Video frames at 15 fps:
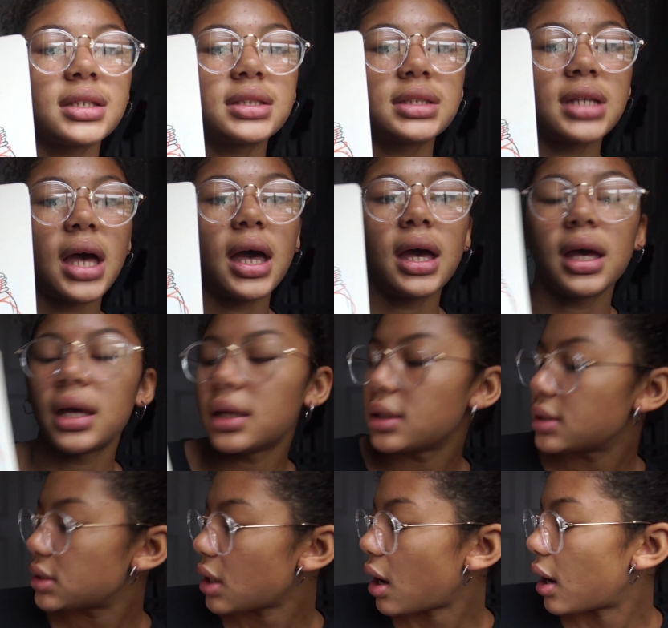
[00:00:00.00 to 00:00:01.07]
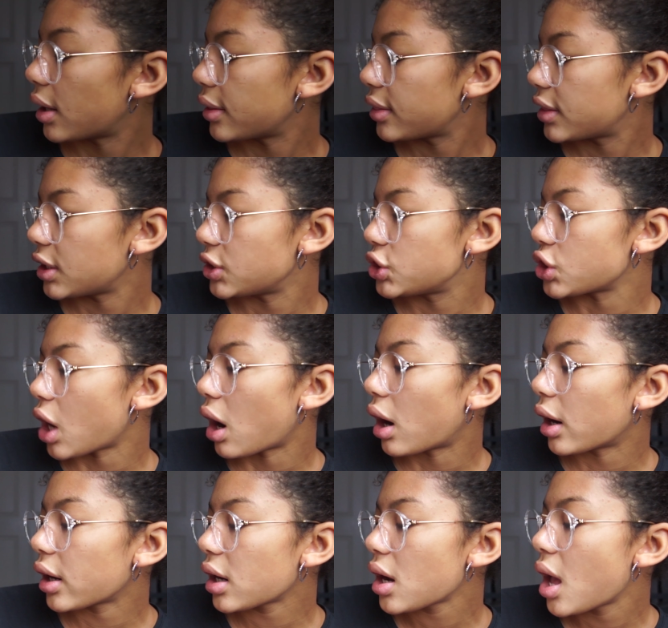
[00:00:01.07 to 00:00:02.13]
it says on the
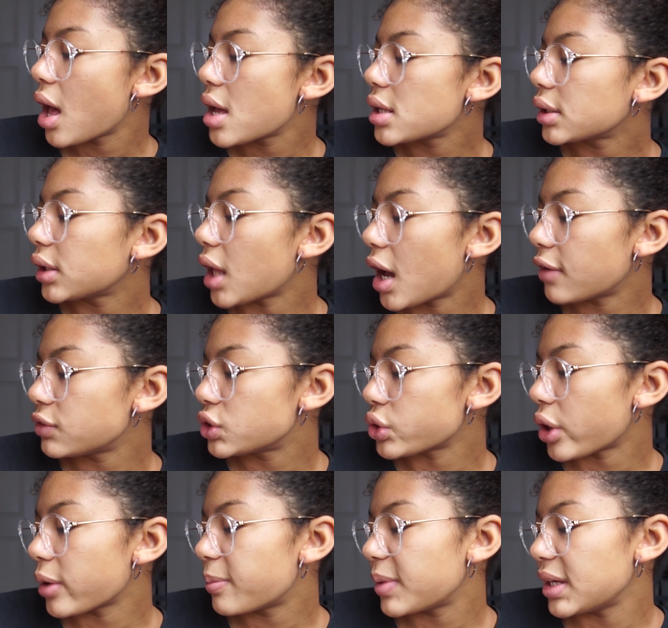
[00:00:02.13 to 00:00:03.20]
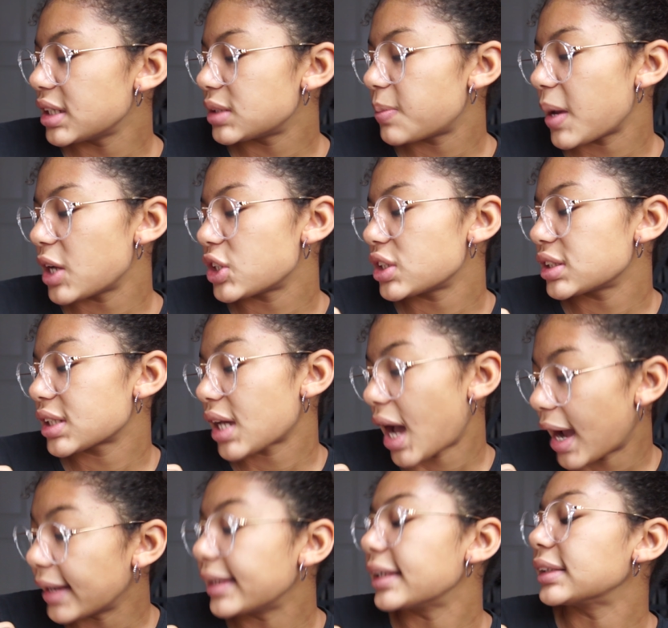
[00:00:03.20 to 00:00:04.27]
jar, love, joy, peace, patience,
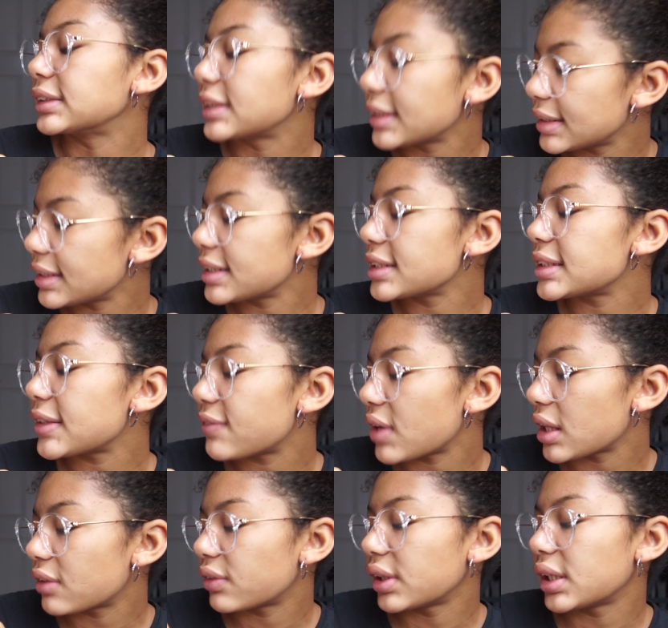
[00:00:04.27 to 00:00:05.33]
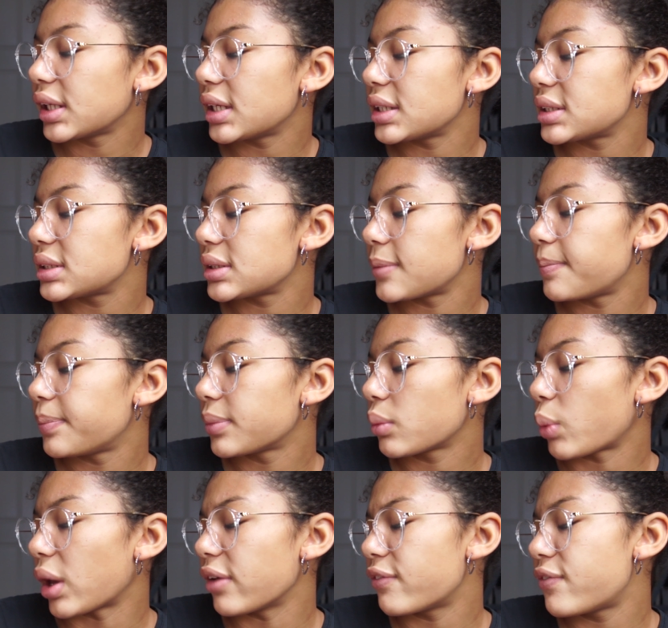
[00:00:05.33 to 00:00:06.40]
kindness, goodness, faithfulness,
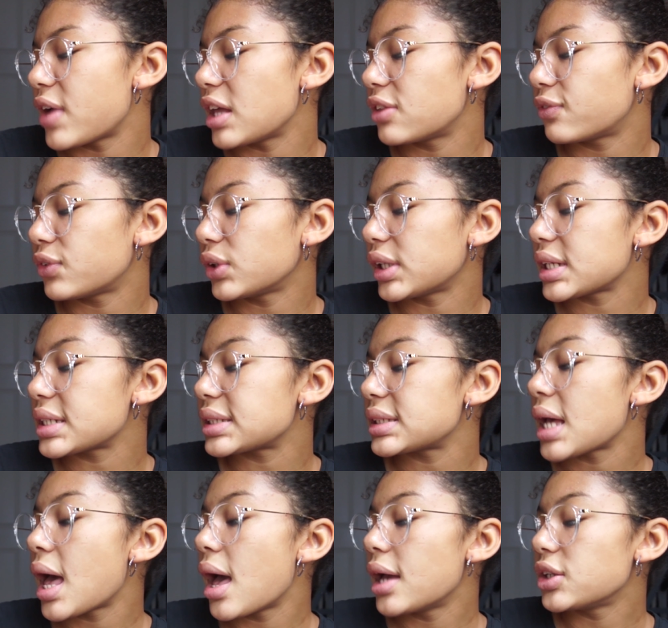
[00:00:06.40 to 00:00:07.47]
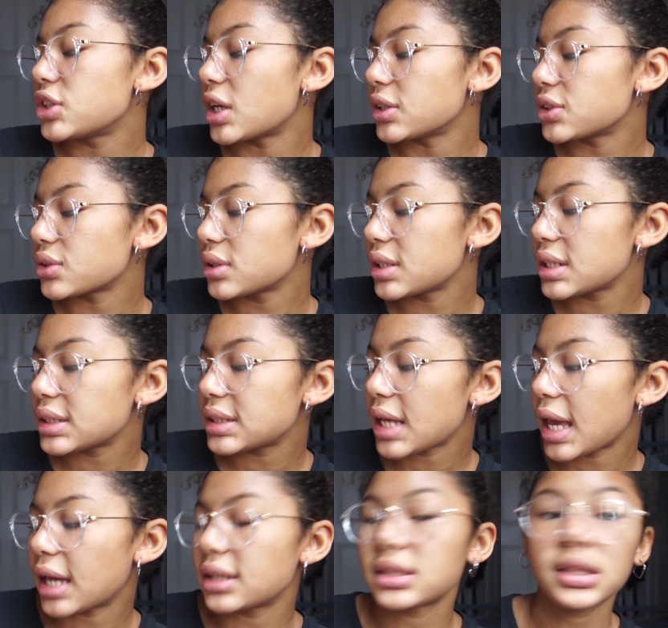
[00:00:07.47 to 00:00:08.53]
wait, faithfulness, gentleness,
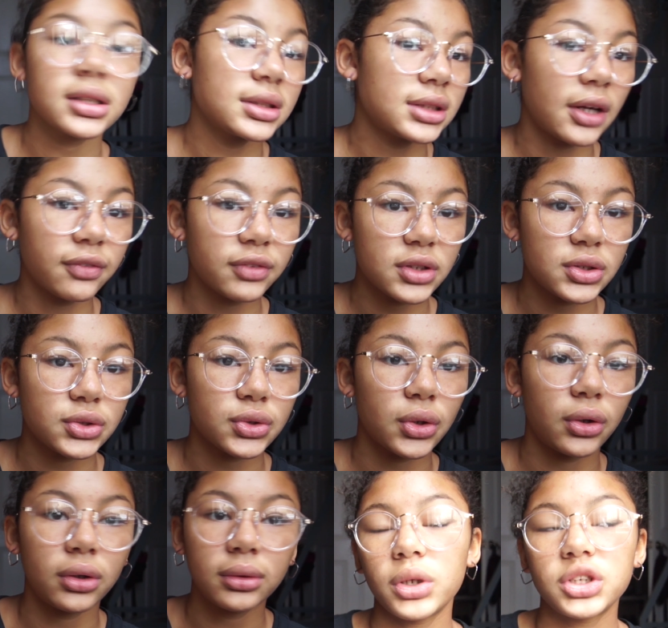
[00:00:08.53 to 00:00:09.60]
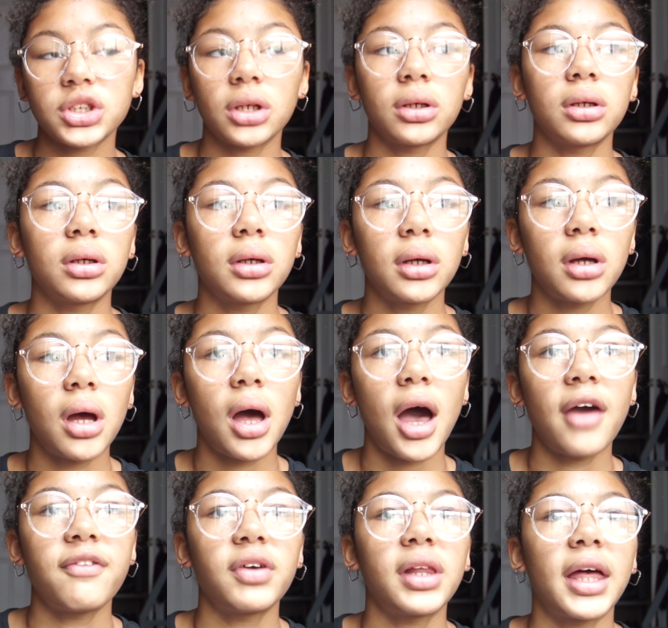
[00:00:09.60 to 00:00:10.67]
and self-control, which
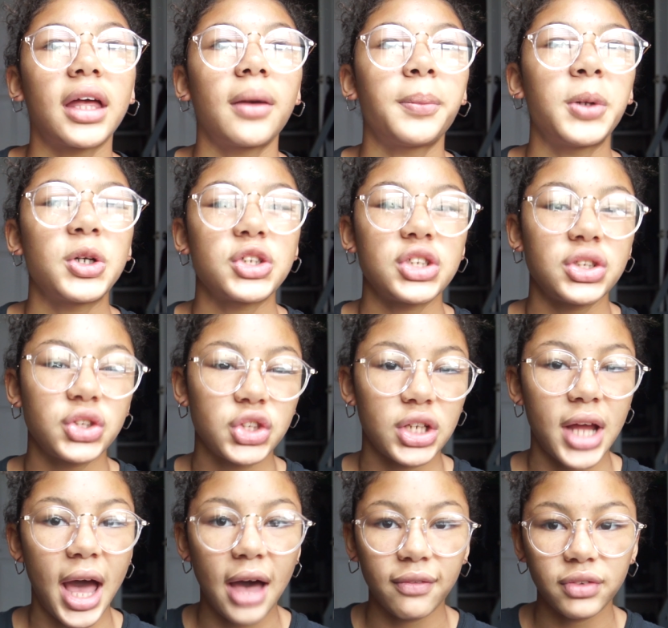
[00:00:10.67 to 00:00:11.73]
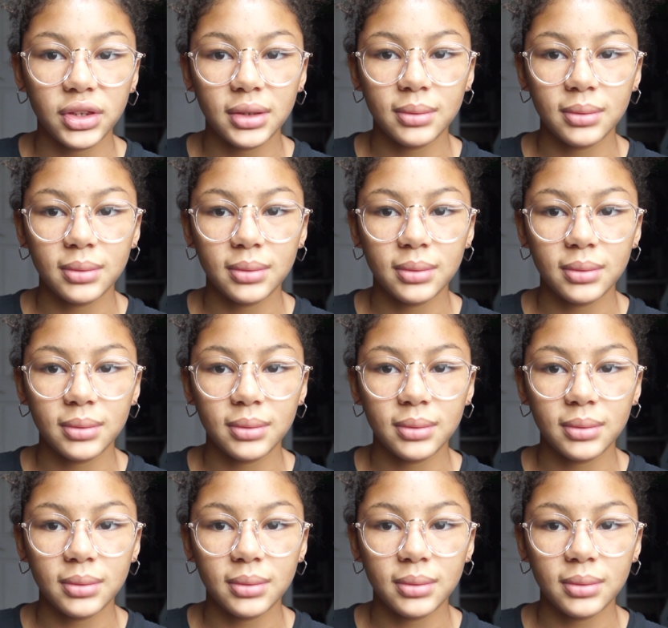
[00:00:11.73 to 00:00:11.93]
I feel like a person should have in